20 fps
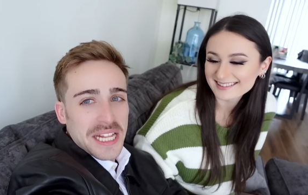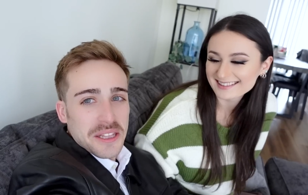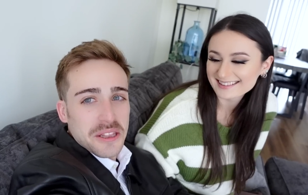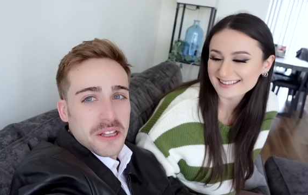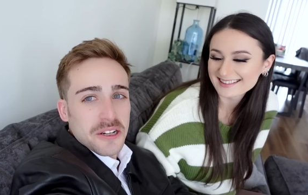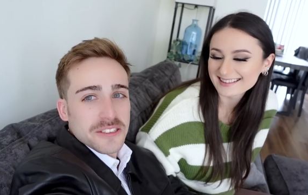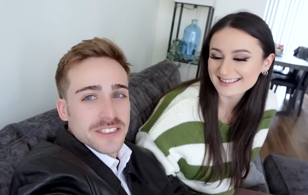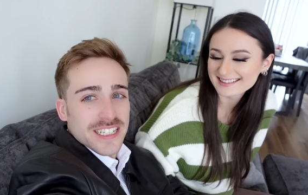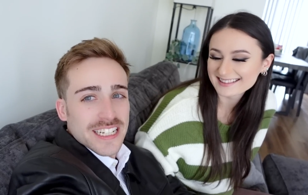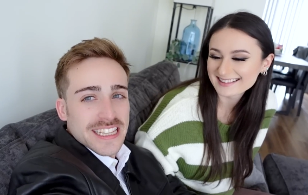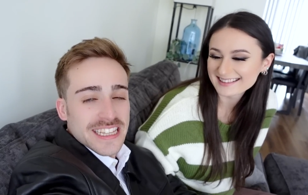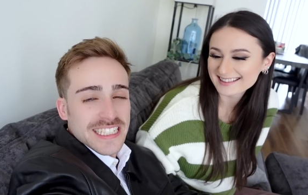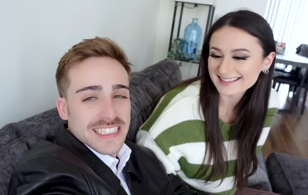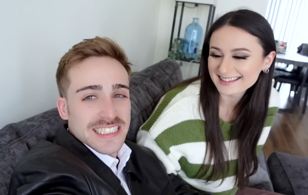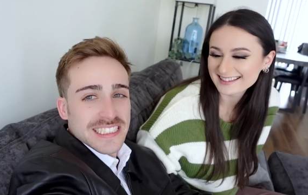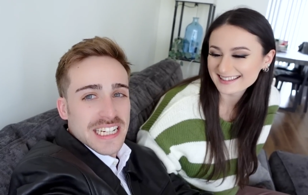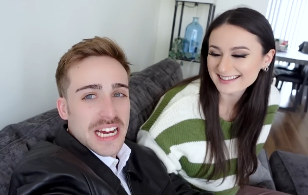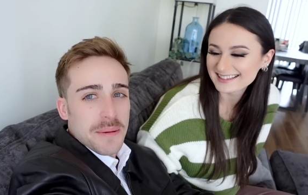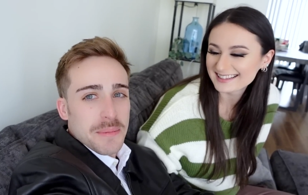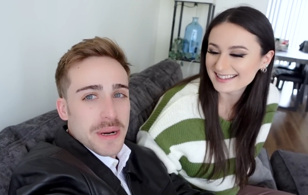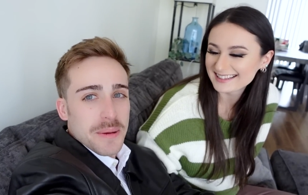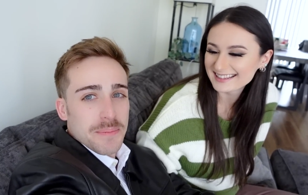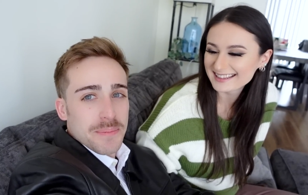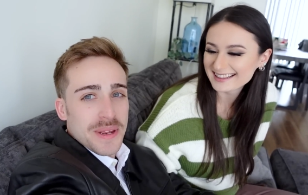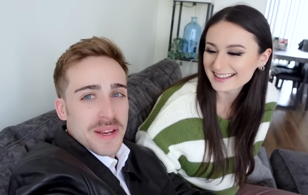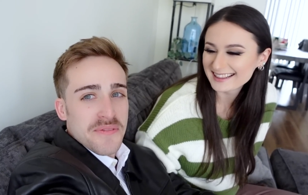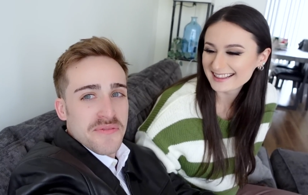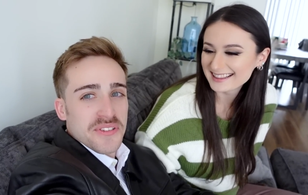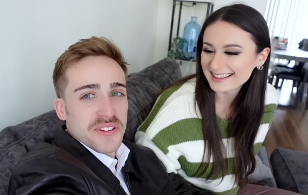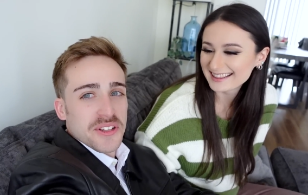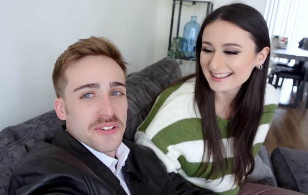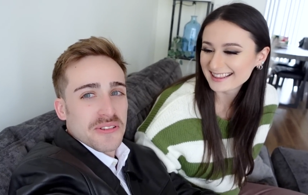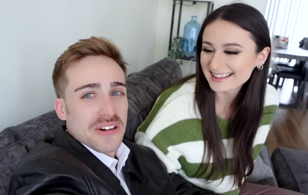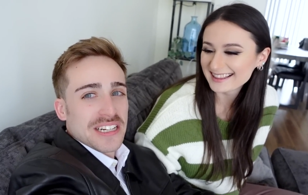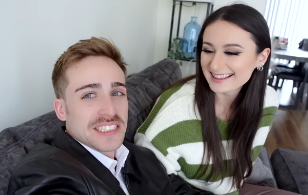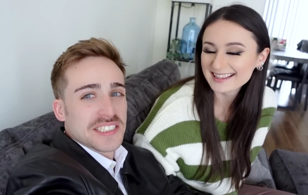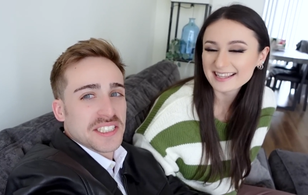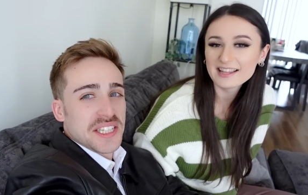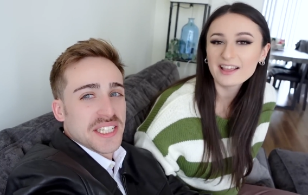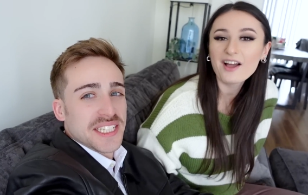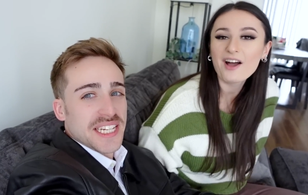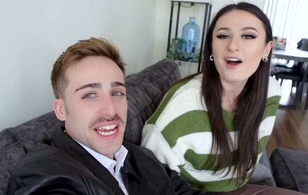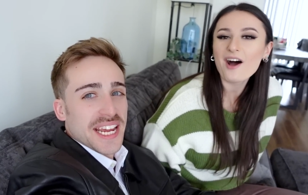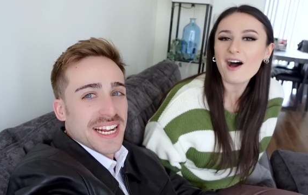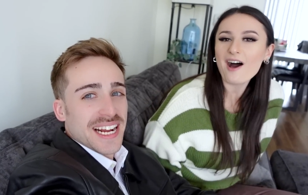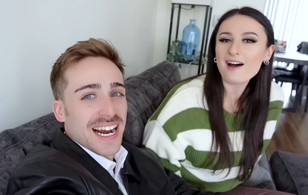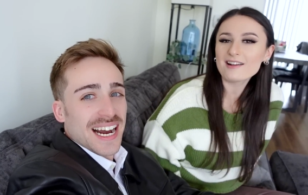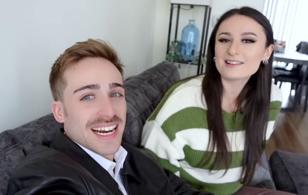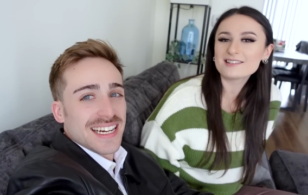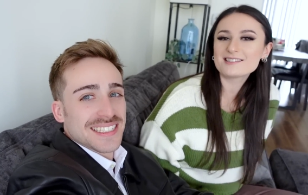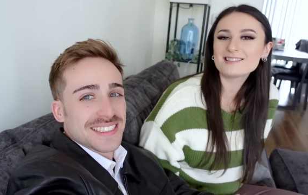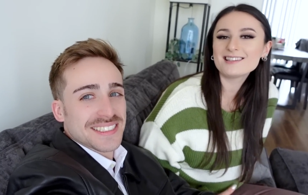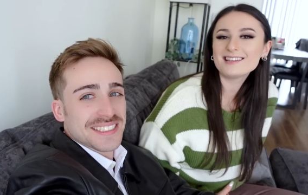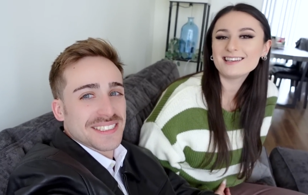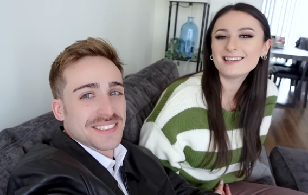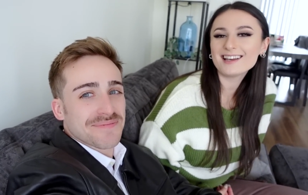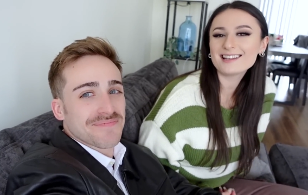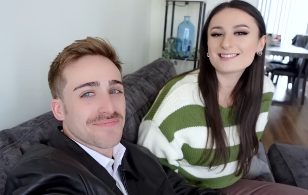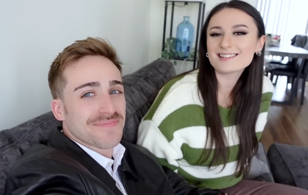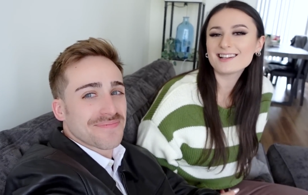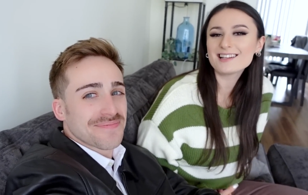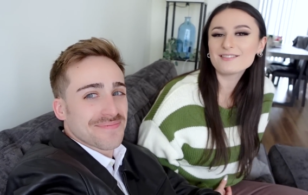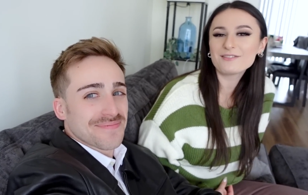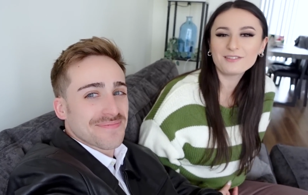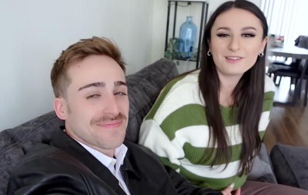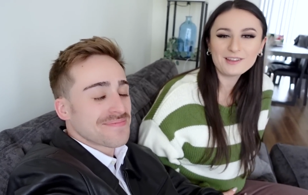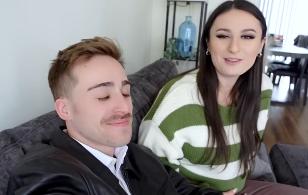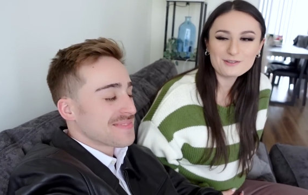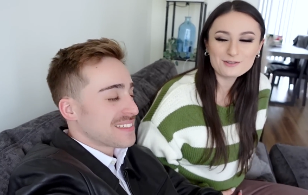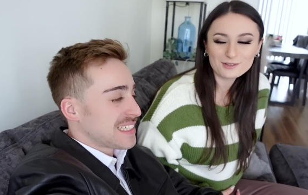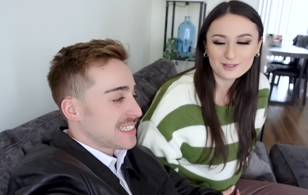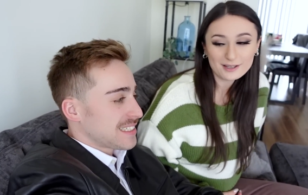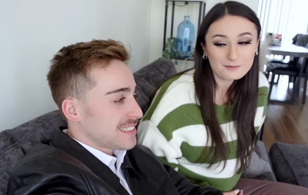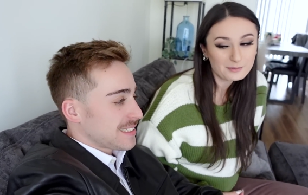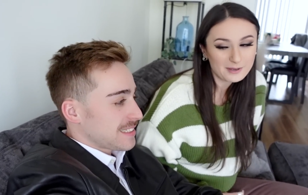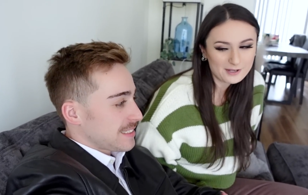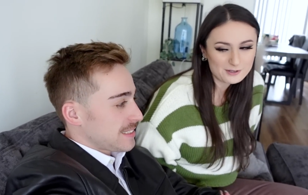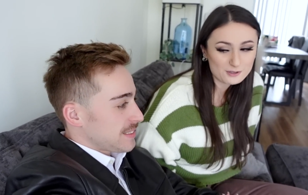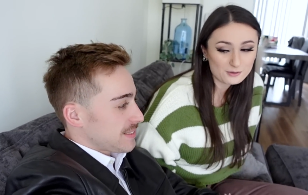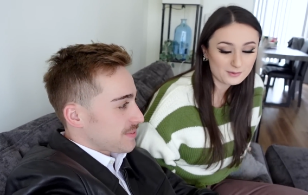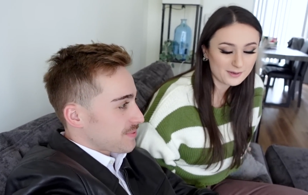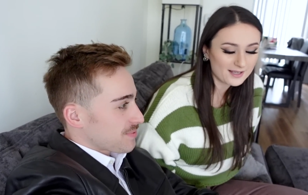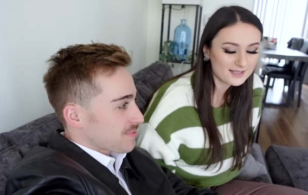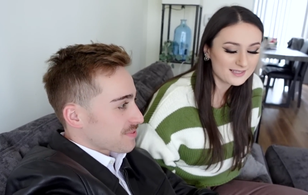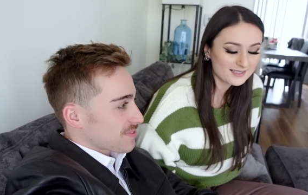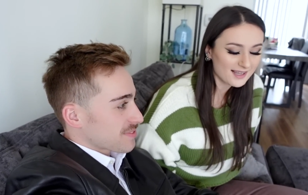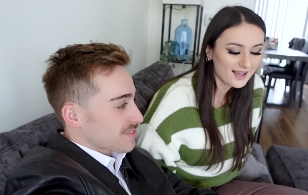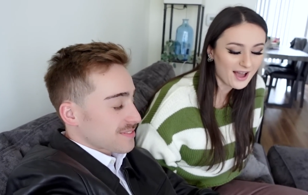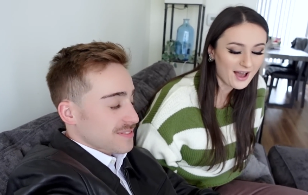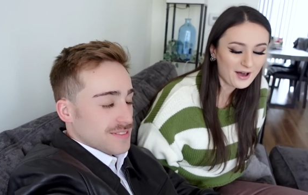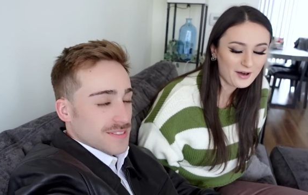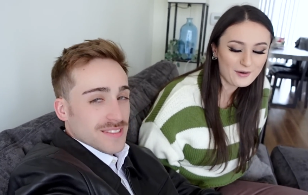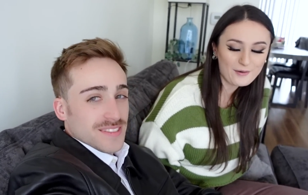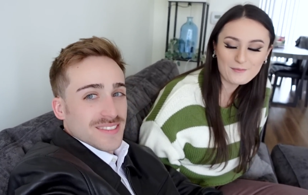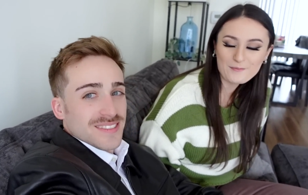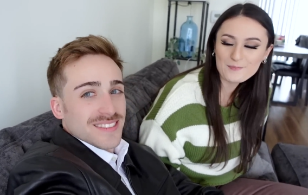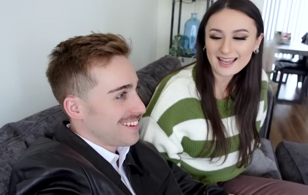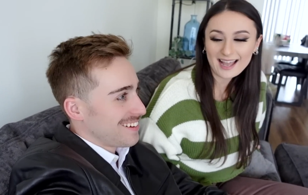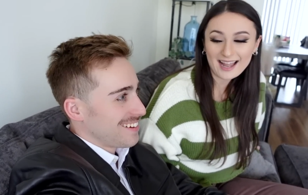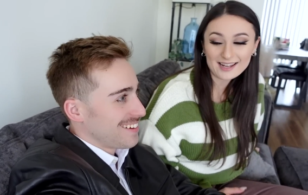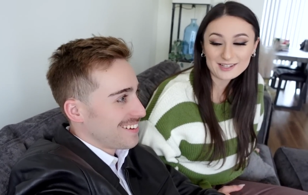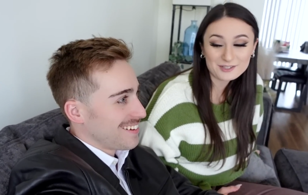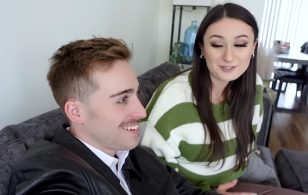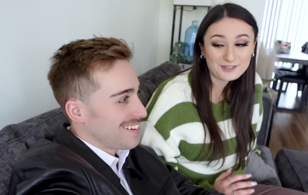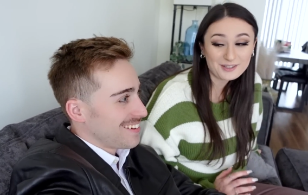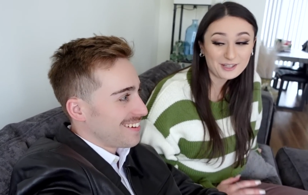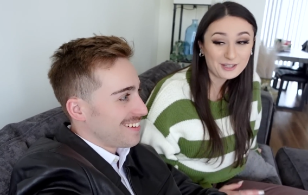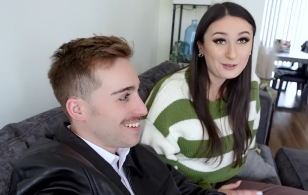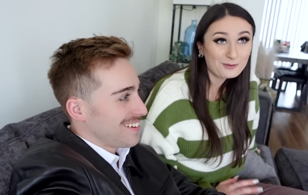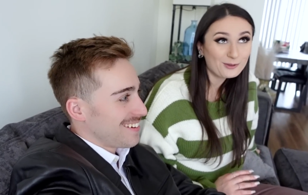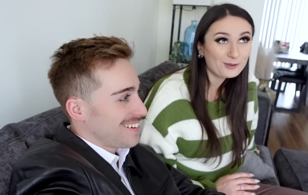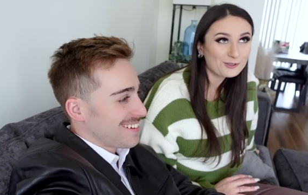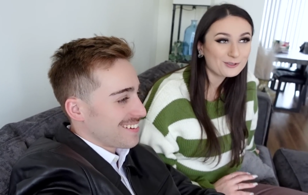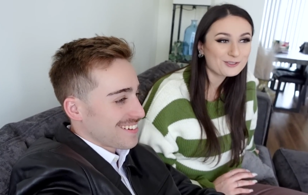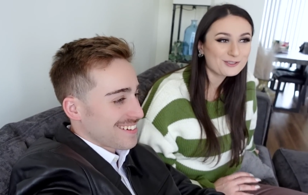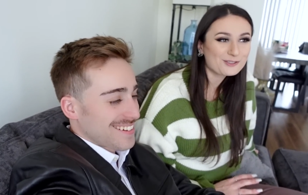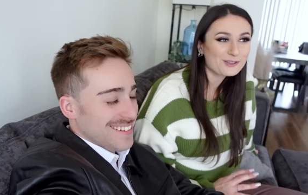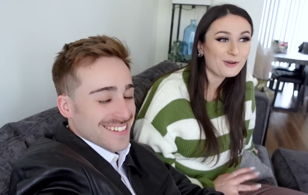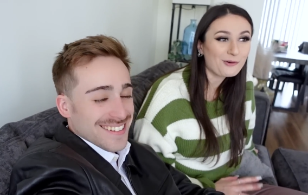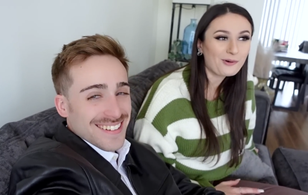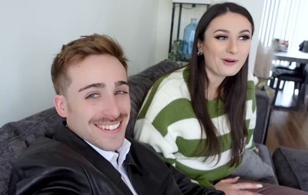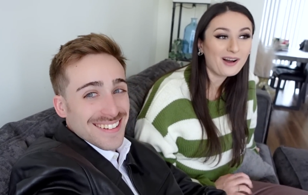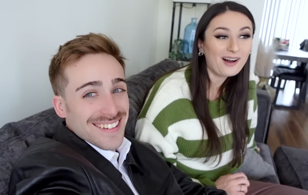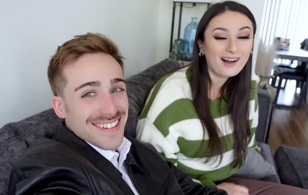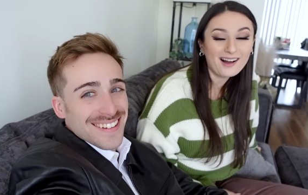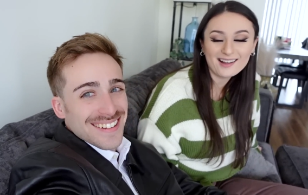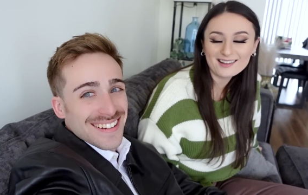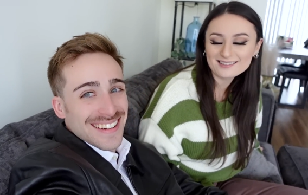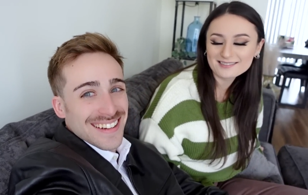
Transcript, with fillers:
Speaker 1: It looks like this is how I'm gonna be for the rest of the day, guys. Honestly,
Speaker 2: it's not even that you look like Pedro Pascal. I just think you look so hot.